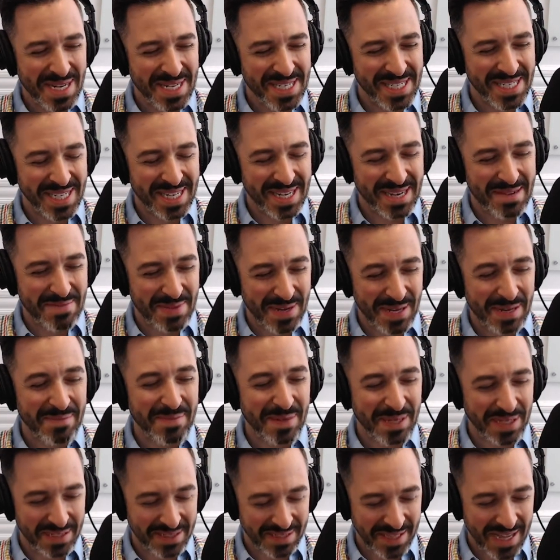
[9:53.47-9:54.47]
But
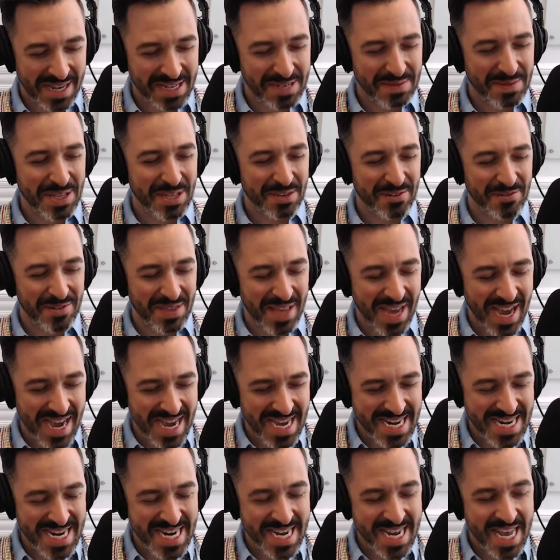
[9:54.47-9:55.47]
glad to be through
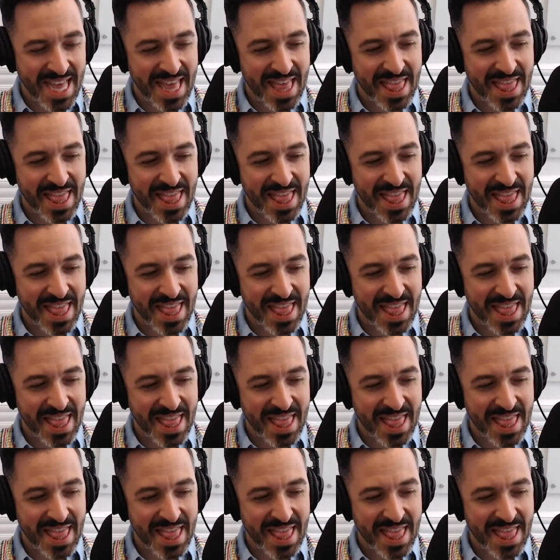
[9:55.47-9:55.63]
that.